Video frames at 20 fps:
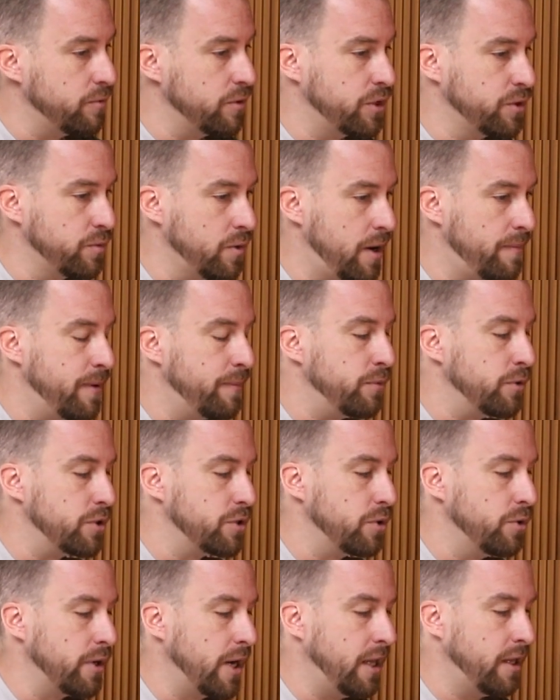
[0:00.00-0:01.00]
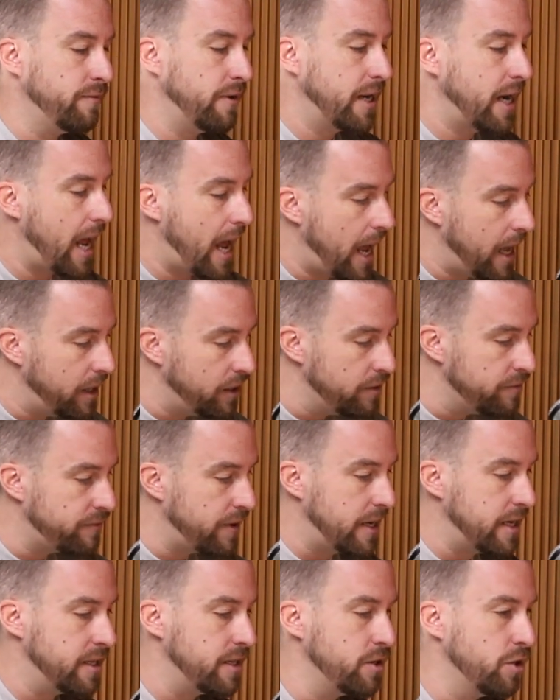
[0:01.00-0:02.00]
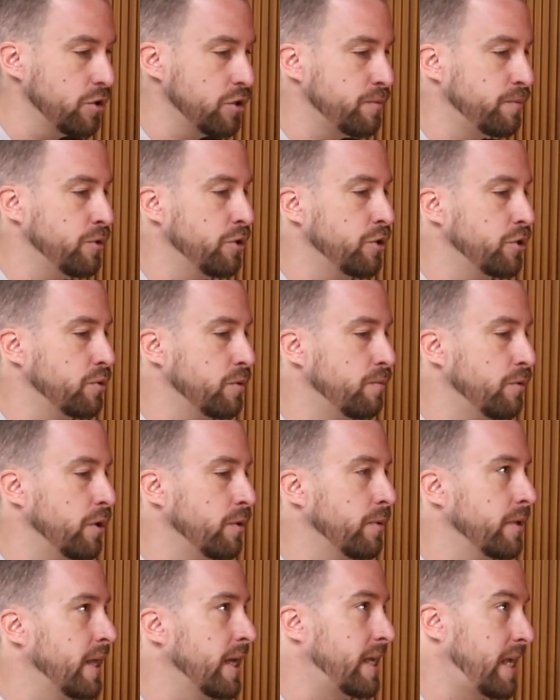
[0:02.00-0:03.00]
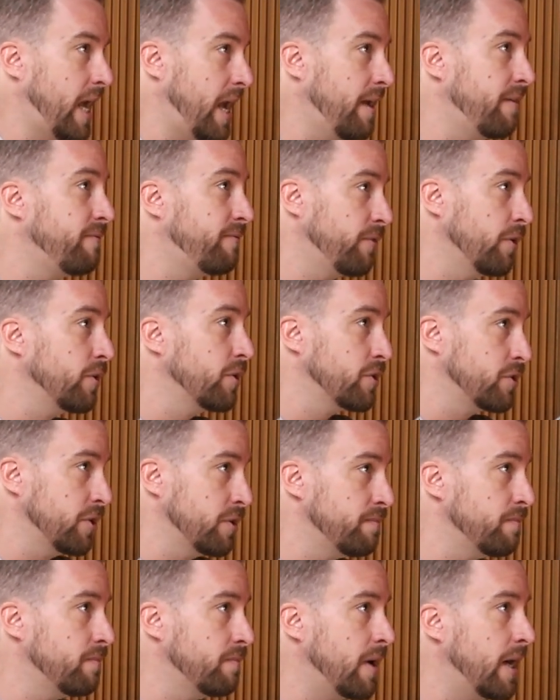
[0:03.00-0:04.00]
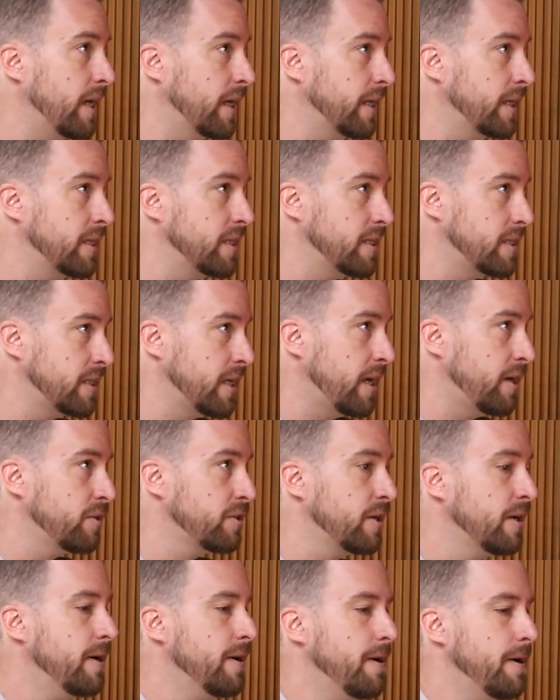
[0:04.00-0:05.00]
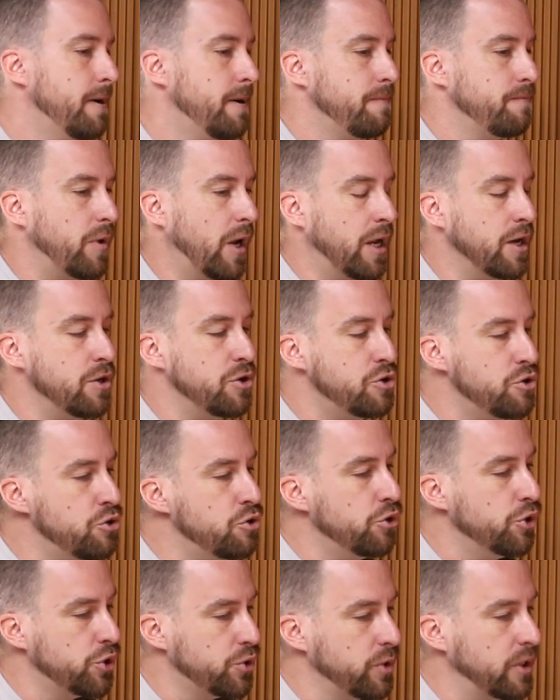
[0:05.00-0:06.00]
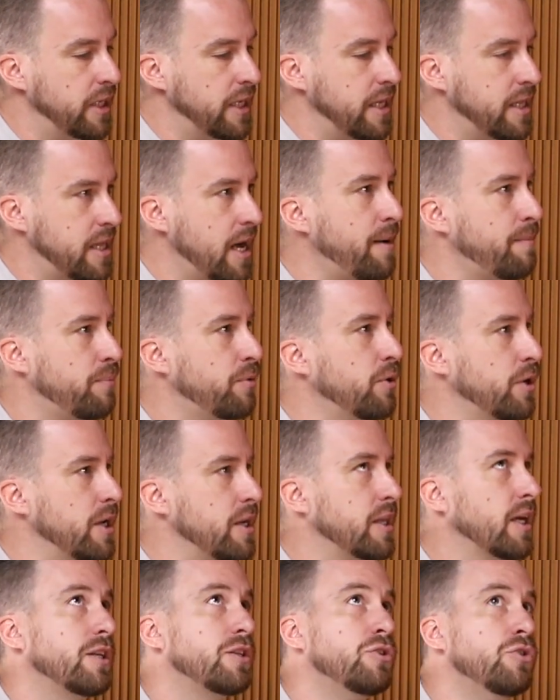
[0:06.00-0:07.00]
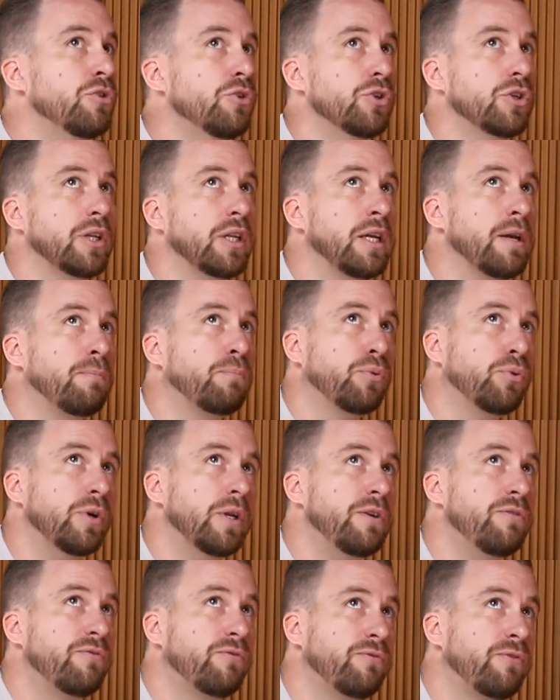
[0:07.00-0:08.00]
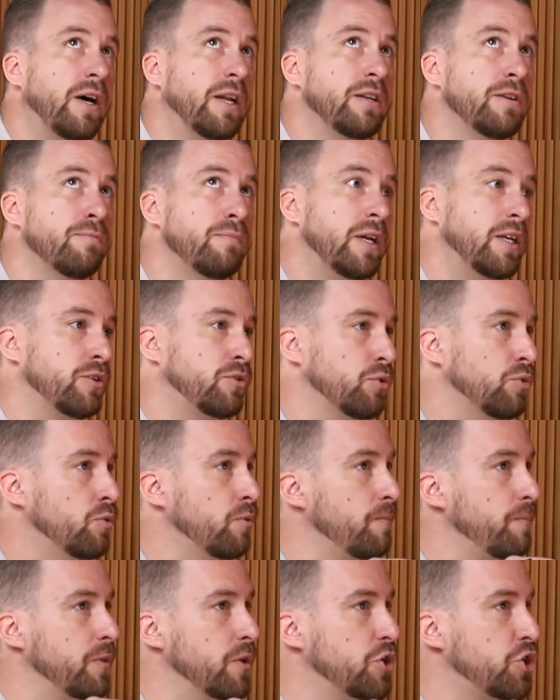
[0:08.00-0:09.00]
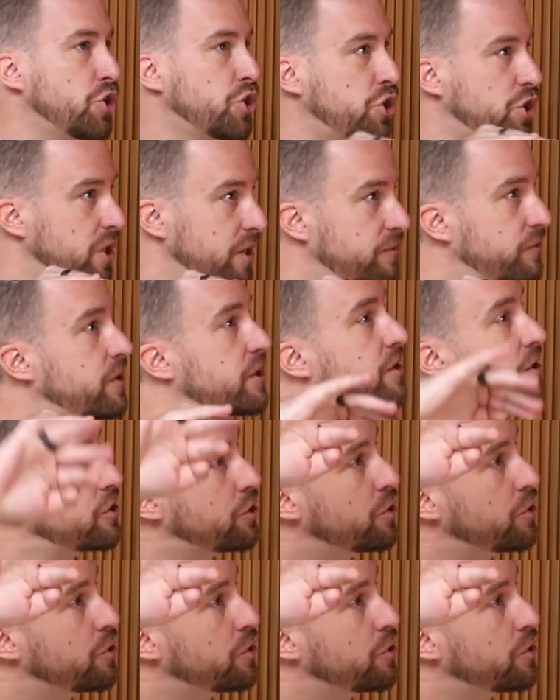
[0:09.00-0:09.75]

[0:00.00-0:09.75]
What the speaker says: which is why my book's called Elevate the entrepreneur to a point where they can focus on marketing and sales. And usually at that point, that's usually a pretty fundamental shift in the